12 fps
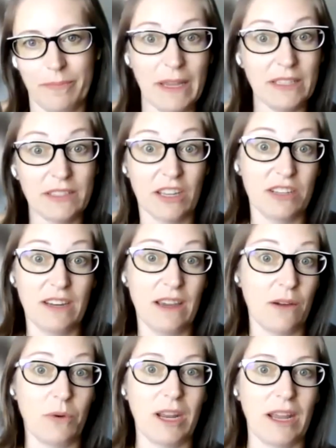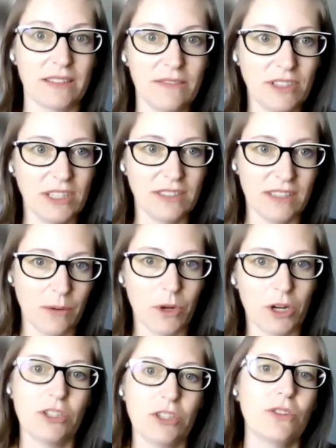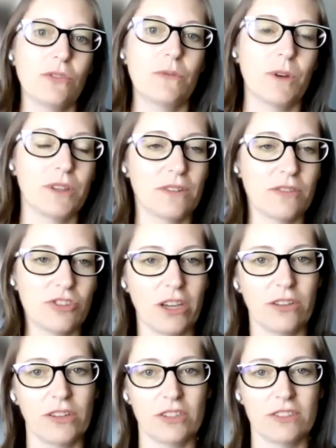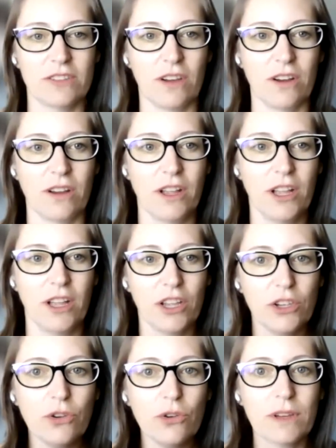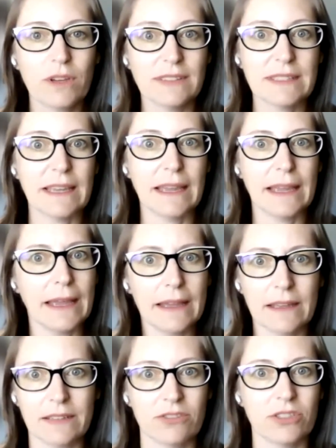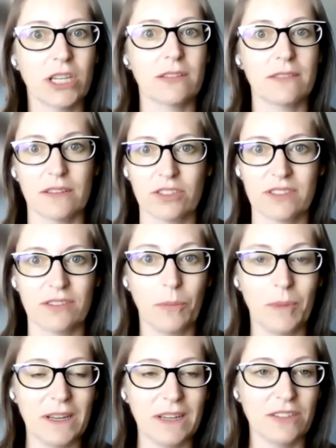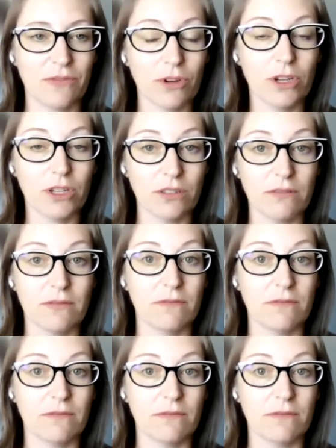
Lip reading: based on what activities they want to do and what their challenges are. You can say, hey, check, there's so many different